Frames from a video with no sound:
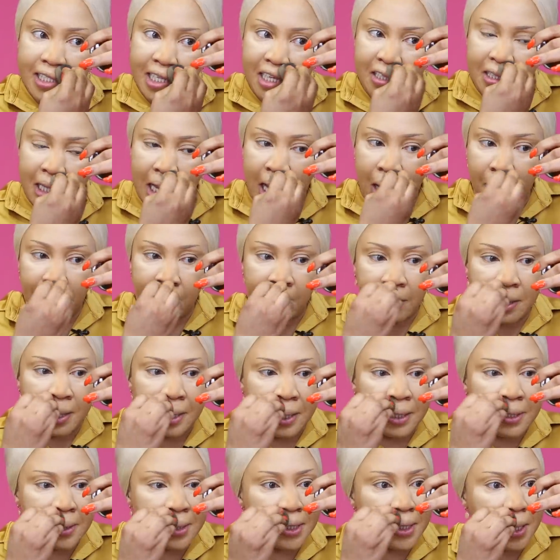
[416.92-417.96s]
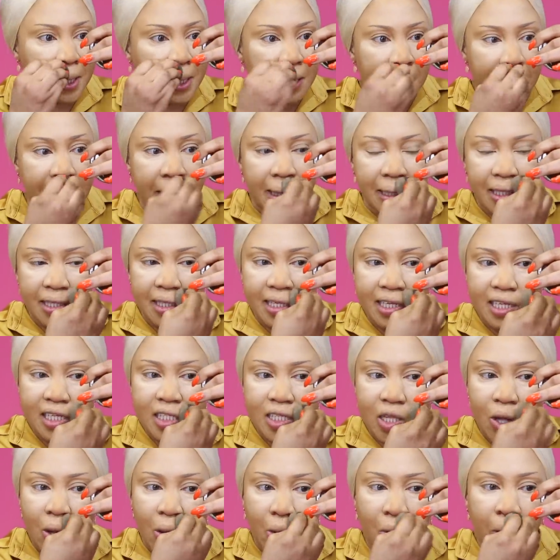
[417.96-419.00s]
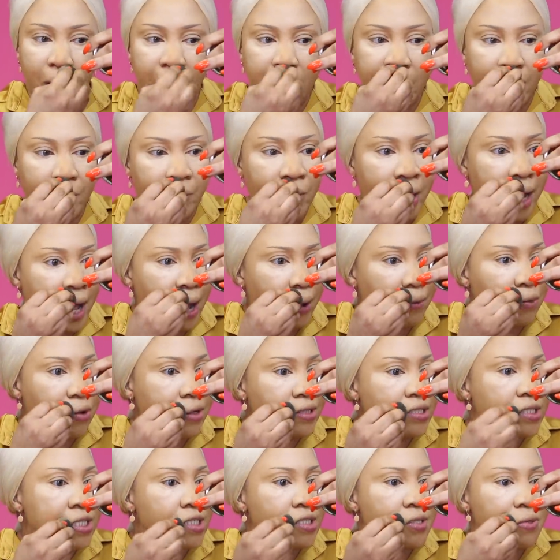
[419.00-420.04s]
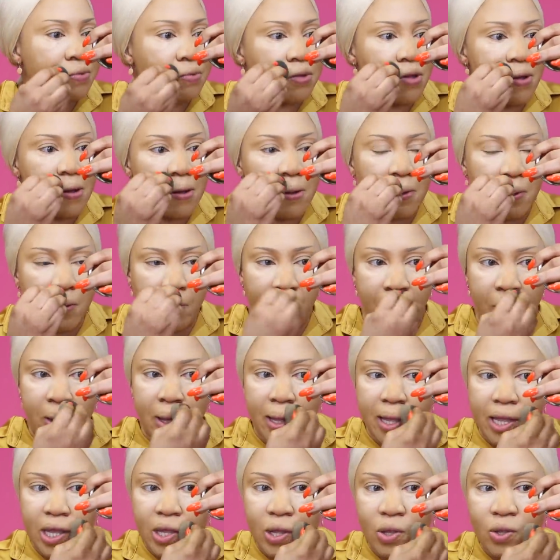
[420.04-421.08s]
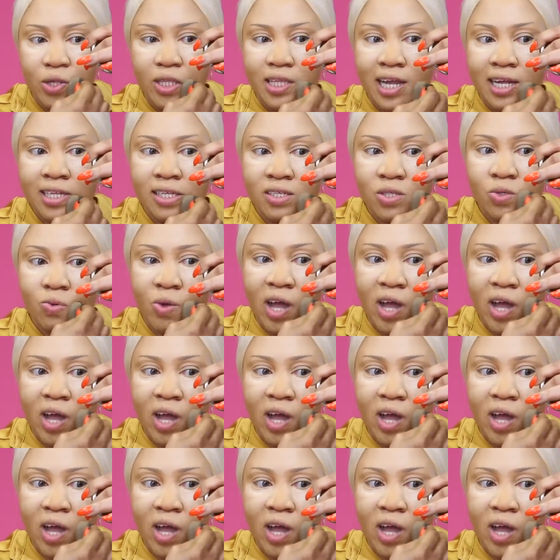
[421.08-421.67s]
has happened, things not going the way I want it to go. That is